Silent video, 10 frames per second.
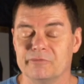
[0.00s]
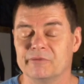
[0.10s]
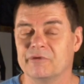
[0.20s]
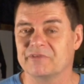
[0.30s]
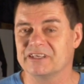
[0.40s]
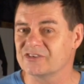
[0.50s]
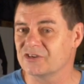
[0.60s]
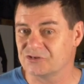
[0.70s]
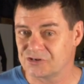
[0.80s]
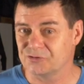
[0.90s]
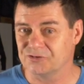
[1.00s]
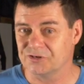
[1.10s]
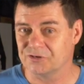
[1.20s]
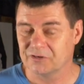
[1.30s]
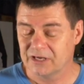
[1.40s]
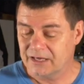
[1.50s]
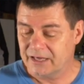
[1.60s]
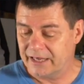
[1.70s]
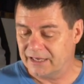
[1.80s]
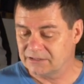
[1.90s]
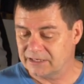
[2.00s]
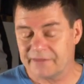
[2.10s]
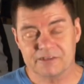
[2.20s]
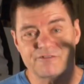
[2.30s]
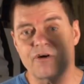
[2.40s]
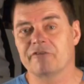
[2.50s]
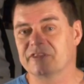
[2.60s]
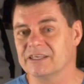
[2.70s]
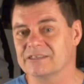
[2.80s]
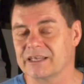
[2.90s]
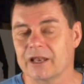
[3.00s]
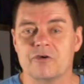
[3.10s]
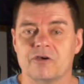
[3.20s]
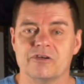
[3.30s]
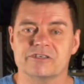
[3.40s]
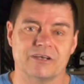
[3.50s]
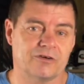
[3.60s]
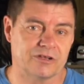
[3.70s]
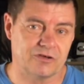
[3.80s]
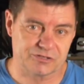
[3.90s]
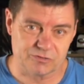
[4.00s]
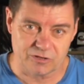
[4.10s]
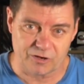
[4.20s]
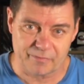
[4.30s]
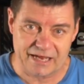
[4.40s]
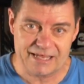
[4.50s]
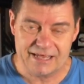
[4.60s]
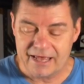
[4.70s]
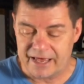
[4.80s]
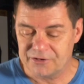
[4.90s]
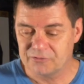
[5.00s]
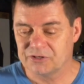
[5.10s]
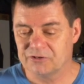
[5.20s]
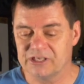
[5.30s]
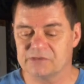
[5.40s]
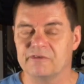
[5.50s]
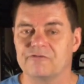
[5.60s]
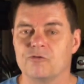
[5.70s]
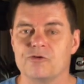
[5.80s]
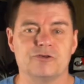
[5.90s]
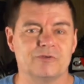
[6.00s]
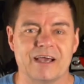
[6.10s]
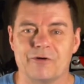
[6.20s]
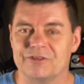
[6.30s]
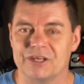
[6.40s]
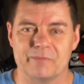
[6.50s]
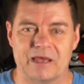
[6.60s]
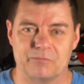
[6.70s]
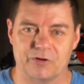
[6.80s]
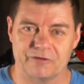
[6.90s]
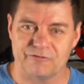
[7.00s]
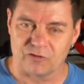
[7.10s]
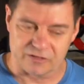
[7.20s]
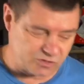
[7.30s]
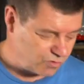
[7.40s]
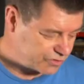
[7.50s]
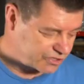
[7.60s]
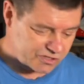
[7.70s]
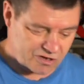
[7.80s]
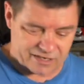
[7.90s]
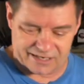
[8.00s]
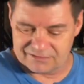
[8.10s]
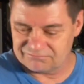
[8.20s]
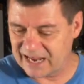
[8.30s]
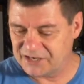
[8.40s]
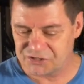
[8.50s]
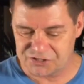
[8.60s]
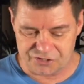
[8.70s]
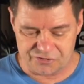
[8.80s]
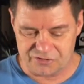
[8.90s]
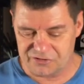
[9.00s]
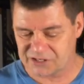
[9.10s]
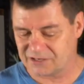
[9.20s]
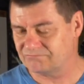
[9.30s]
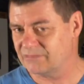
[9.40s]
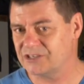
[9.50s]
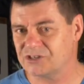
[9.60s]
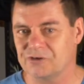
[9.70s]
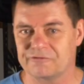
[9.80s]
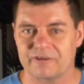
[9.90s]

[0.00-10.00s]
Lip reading: the minimum things that you should do. And there's five of these. They're low cost, they're not going to cost you a lot of money, and you would do these before you would go and think about putting full exhausts on and engine tunes and ECU